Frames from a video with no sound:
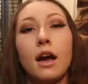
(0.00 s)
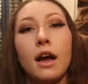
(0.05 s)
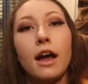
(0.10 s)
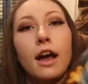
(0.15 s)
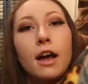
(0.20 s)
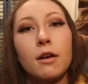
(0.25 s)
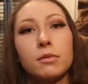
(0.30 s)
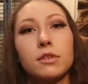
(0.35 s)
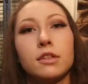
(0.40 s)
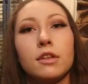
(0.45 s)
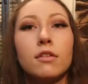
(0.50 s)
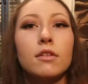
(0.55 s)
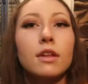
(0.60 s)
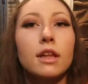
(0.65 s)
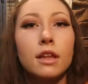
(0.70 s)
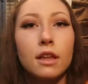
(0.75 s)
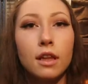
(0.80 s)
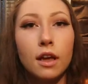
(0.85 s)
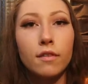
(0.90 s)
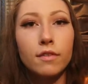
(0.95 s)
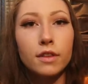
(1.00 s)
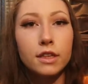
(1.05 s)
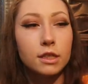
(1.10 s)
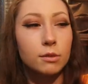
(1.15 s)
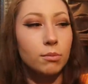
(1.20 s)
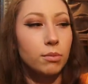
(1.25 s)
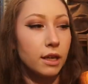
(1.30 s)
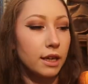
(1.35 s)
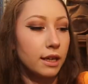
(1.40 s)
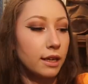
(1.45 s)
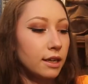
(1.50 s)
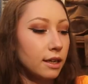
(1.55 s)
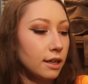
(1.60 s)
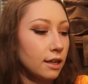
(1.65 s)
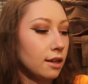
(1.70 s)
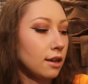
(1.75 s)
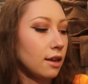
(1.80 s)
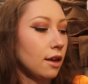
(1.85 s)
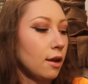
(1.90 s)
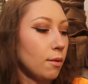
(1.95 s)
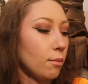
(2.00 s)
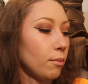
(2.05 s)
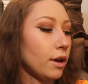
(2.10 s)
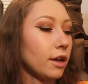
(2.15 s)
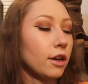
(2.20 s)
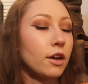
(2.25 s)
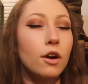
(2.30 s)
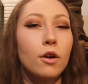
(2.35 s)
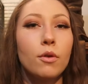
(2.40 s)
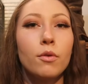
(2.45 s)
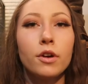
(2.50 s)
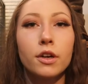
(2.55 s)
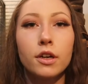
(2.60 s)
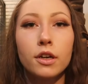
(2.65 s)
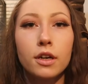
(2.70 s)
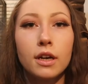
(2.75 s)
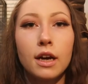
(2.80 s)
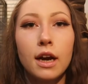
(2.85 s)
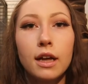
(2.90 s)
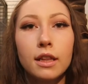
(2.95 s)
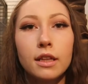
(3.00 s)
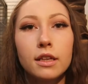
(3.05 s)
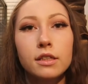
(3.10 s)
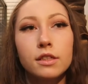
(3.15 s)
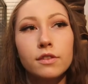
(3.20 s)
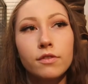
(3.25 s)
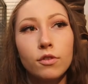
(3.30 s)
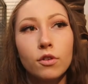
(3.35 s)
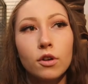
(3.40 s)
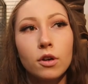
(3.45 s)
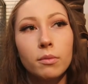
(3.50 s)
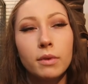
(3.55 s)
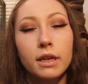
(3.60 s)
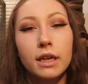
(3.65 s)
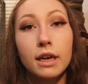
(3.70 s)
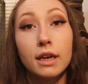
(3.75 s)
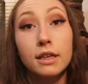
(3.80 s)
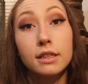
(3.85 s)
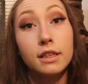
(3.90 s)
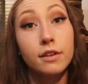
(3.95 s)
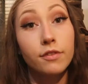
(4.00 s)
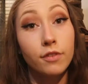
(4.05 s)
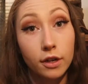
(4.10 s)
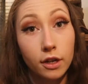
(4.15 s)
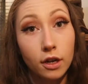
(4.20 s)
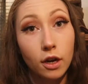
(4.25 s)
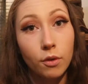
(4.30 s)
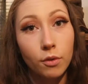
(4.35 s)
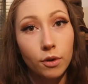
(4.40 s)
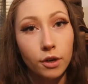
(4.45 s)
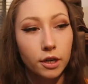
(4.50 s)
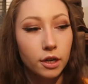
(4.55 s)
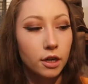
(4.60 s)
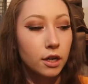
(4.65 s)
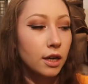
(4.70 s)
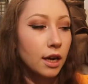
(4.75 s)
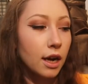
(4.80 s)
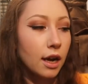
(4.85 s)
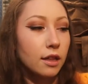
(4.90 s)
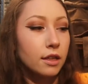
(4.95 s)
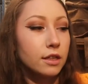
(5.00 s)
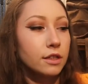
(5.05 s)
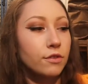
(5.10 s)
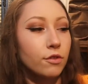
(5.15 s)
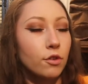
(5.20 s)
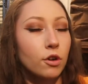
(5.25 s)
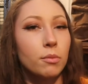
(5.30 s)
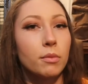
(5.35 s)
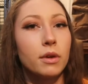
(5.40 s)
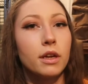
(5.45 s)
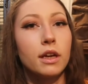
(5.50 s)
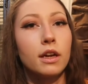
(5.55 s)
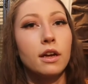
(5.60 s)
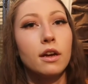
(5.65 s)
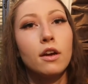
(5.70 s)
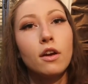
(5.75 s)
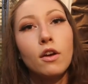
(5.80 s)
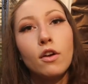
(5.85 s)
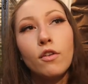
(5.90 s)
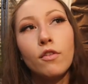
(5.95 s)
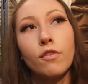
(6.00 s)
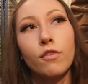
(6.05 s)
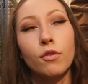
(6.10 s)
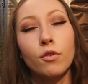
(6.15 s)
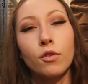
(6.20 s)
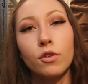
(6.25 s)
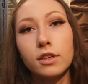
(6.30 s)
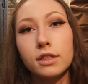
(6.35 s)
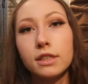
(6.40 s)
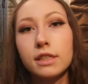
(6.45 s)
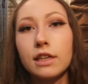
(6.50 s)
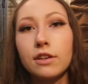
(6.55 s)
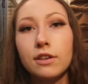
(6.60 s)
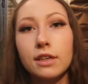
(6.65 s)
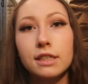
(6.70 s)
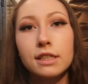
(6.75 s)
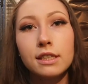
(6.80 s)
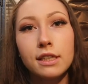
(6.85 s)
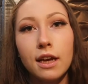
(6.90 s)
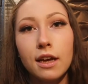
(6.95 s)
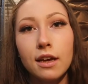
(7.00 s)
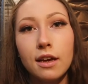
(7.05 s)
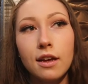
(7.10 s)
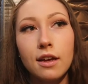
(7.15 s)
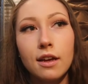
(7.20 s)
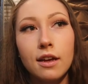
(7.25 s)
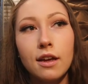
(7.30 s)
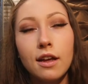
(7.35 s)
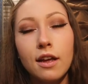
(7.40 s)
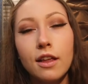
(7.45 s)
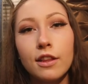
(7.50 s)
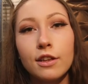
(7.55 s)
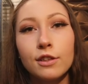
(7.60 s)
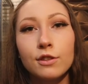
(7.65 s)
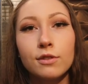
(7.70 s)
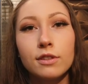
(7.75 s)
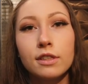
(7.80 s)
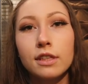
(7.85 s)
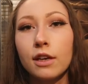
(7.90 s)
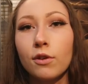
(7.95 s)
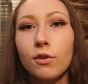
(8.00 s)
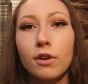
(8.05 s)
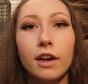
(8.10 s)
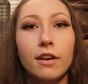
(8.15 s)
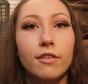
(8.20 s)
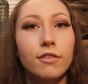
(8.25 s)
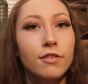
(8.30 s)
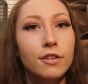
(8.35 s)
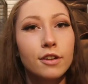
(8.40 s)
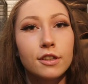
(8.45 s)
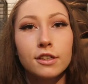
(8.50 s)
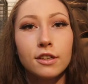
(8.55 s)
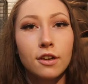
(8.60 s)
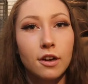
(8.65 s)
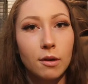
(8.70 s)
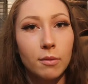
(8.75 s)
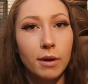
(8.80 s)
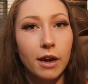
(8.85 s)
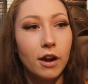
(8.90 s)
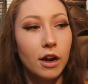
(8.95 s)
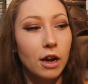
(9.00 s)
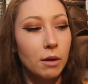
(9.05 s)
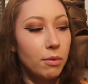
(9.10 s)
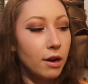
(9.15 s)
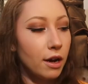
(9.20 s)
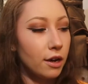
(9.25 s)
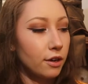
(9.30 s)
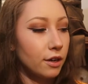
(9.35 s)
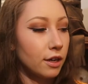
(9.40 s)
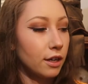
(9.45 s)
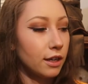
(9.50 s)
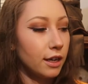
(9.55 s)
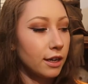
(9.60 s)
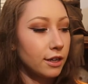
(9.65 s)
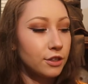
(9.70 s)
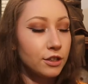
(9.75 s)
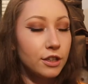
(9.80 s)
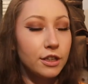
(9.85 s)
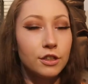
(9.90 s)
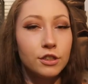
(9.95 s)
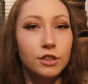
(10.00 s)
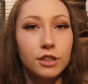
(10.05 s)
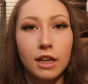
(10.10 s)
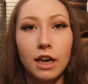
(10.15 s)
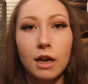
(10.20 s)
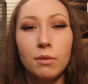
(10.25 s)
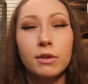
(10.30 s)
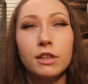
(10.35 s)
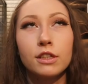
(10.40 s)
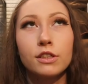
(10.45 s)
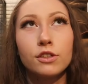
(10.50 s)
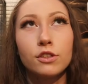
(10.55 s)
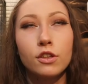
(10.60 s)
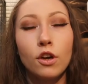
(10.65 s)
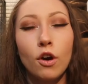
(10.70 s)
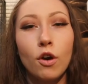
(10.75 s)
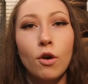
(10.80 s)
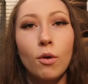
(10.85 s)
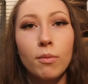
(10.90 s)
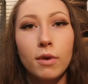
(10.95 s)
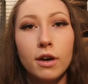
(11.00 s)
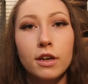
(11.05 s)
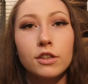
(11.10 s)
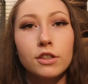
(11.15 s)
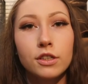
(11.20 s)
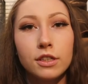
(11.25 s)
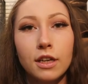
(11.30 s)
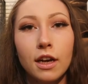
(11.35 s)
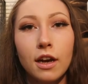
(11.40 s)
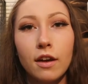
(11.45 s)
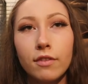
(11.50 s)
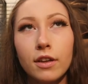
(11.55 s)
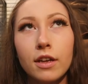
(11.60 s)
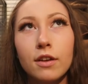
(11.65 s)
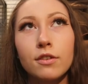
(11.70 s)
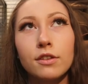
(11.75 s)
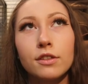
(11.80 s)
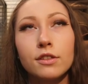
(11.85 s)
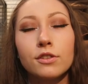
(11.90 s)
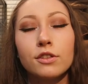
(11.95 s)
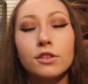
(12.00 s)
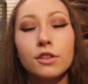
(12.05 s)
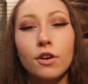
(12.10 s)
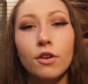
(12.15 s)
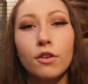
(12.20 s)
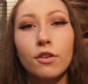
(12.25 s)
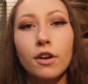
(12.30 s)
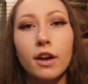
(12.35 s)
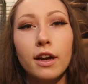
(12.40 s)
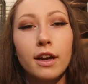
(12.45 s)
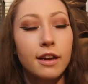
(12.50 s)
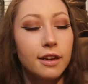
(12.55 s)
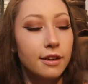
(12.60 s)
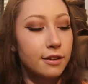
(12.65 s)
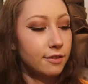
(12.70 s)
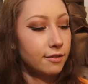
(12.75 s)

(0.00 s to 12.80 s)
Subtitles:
I absolutely love this blanket. My coworker got this for me, a different coworker got this for me for Secret Santa. This was like when I first started my Harry Potter collection. She got me so much stuff. It was so great.